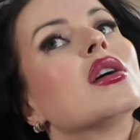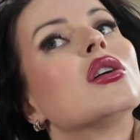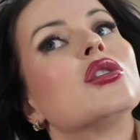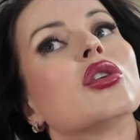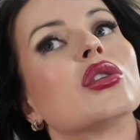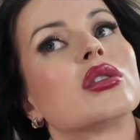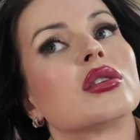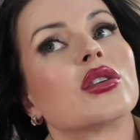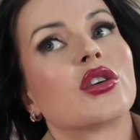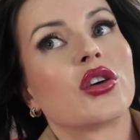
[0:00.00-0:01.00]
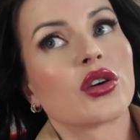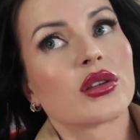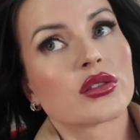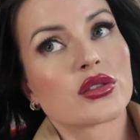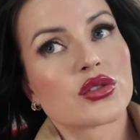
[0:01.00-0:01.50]
not
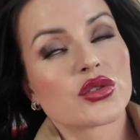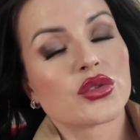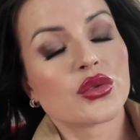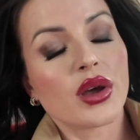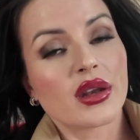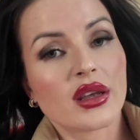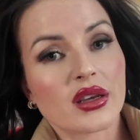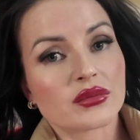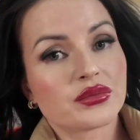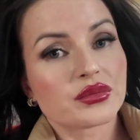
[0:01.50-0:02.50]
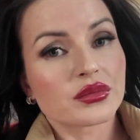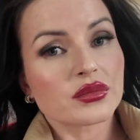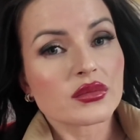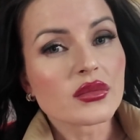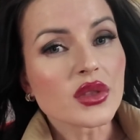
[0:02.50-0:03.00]
good to do any
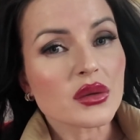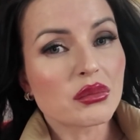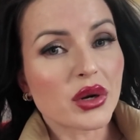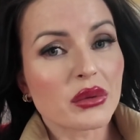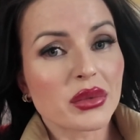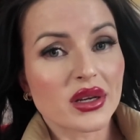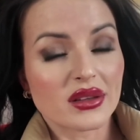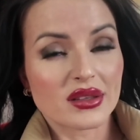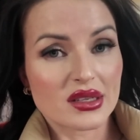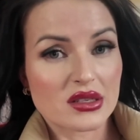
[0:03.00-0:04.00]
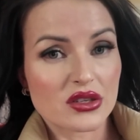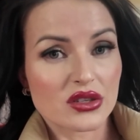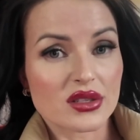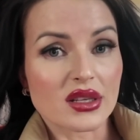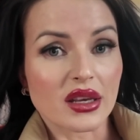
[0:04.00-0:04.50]
permanent
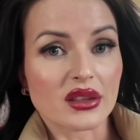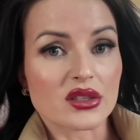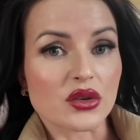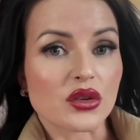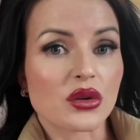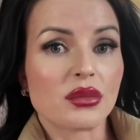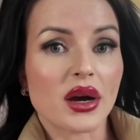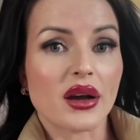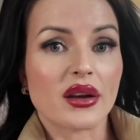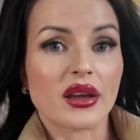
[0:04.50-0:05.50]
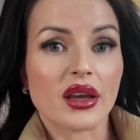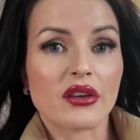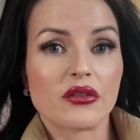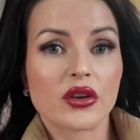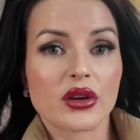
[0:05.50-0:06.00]
decisions like this on your body
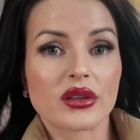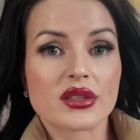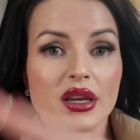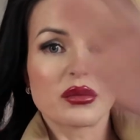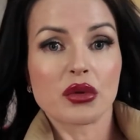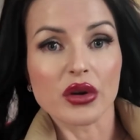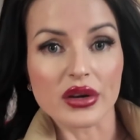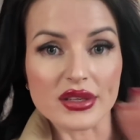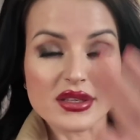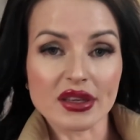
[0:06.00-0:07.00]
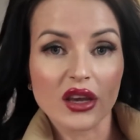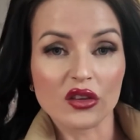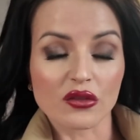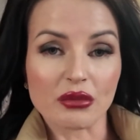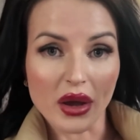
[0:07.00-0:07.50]
if you're a temporary state
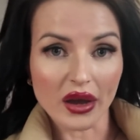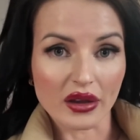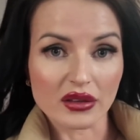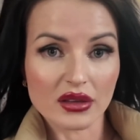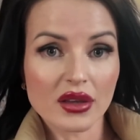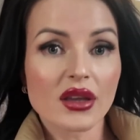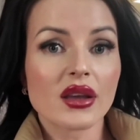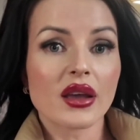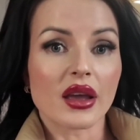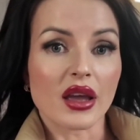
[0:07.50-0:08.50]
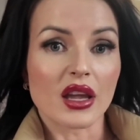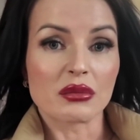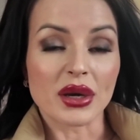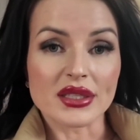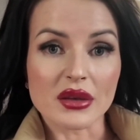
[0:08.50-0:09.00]
of mind. And
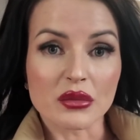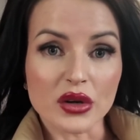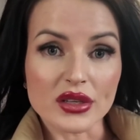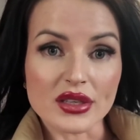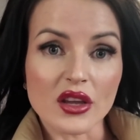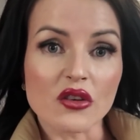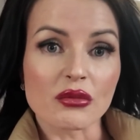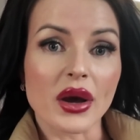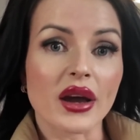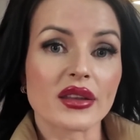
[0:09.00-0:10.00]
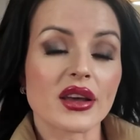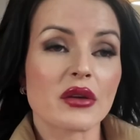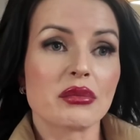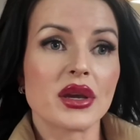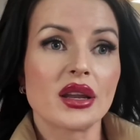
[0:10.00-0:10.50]
by temporary state of mind, I
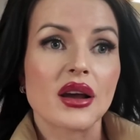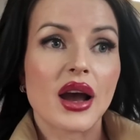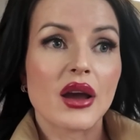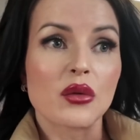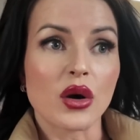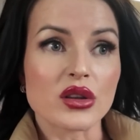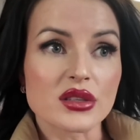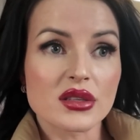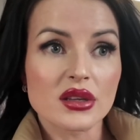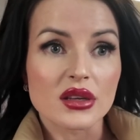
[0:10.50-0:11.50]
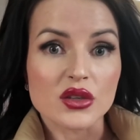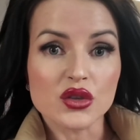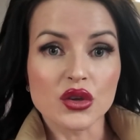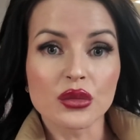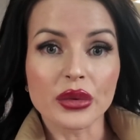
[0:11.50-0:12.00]
mean I was a
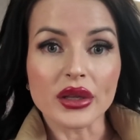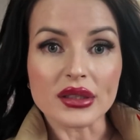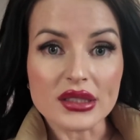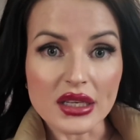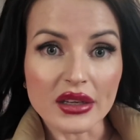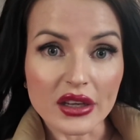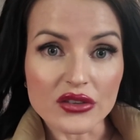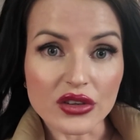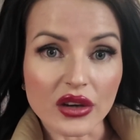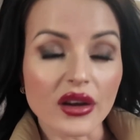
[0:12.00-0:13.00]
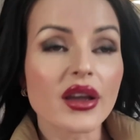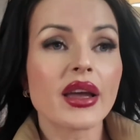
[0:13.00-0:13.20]
stupid teenager,